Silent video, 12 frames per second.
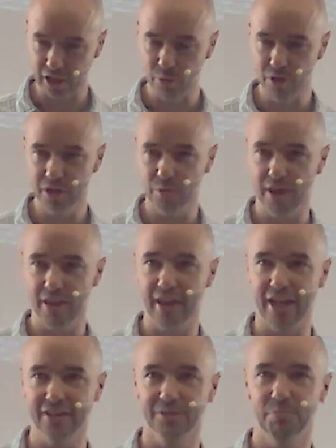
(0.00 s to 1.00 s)
And I wonder whether
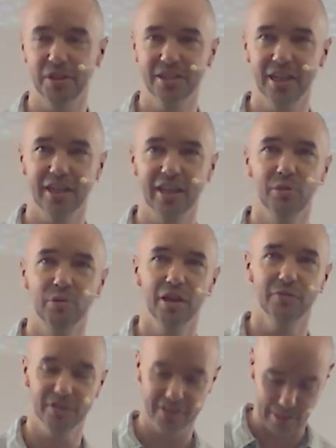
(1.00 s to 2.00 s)
that's a particular
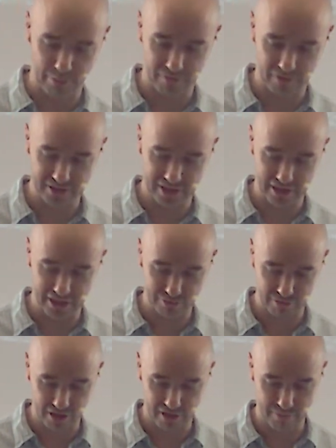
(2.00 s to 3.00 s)
word for some of us in
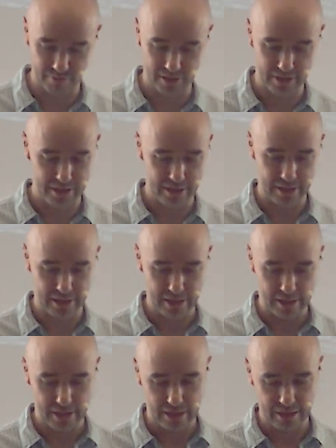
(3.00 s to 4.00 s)
this room.
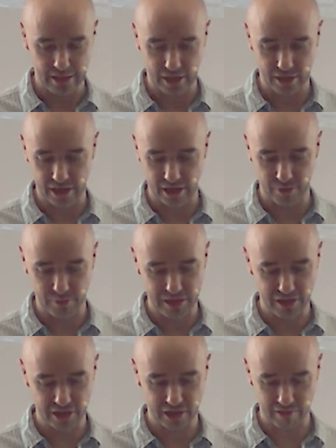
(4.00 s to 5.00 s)
We
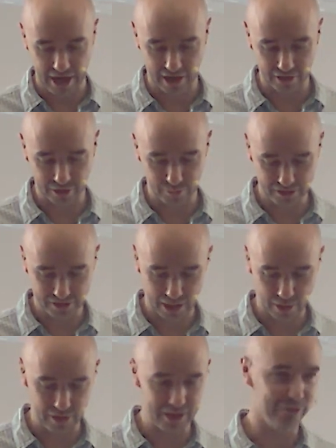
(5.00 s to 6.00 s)
look around and we
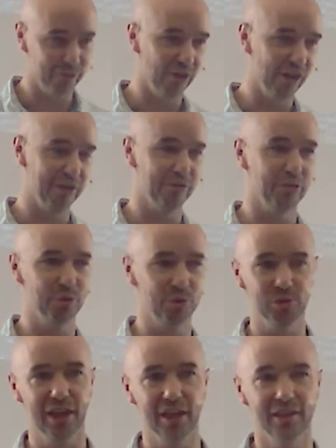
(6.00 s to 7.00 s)
say, well, it's fine for
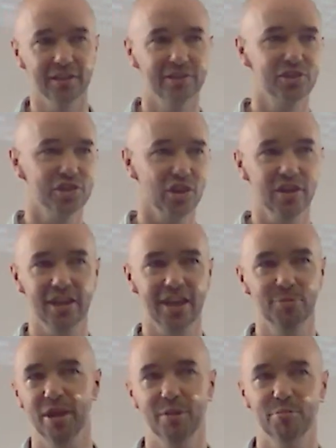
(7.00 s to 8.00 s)
all those
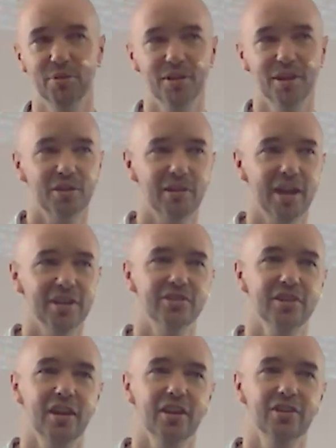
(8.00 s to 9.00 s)
shiny people at
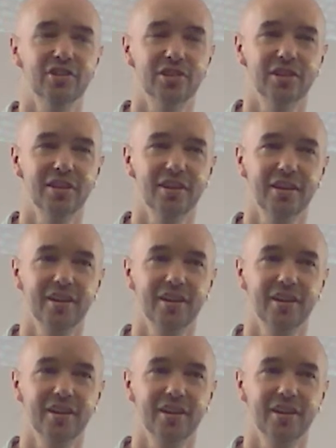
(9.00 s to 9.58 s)
Grace Church.